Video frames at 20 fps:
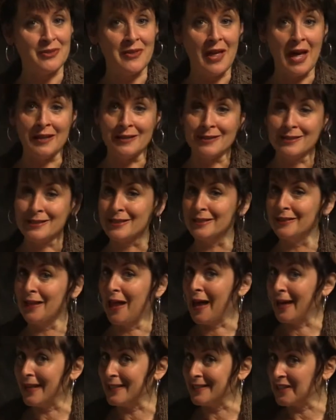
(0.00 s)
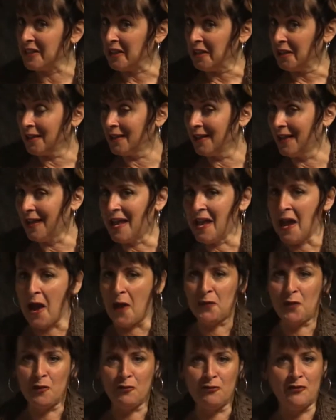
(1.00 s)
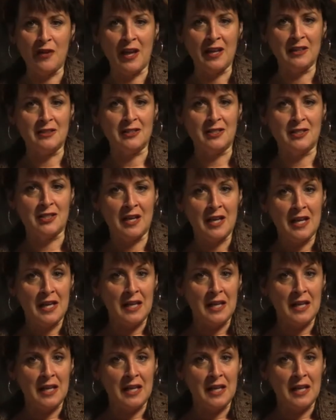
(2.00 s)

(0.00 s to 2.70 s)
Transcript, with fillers: that a sly dig at the Fed's